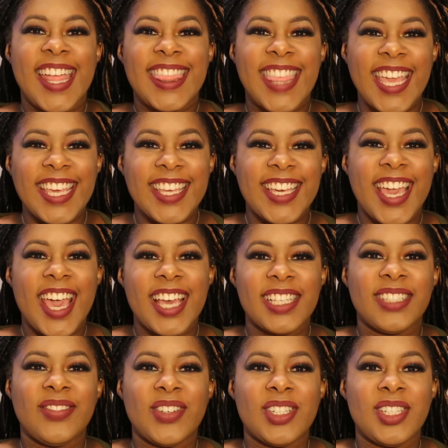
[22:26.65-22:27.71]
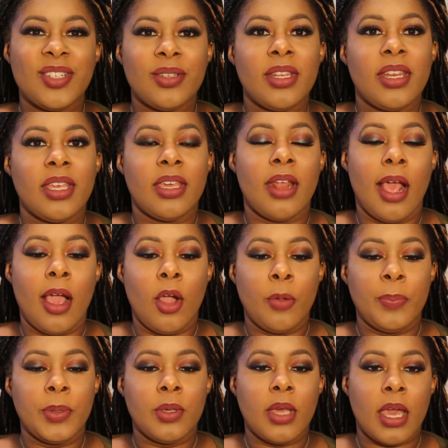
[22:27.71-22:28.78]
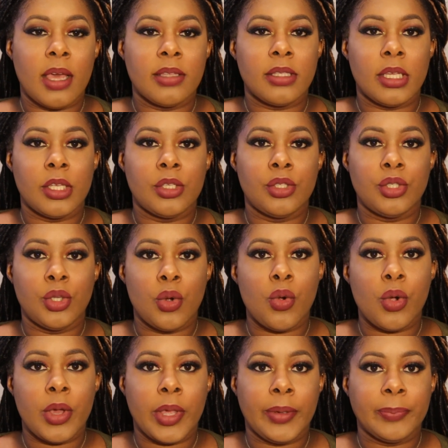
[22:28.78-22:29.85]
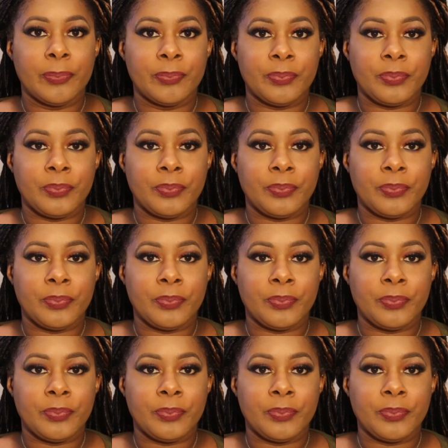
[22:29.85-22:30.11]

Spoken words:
Thank you guys for tuning in. I hope you guys enjoy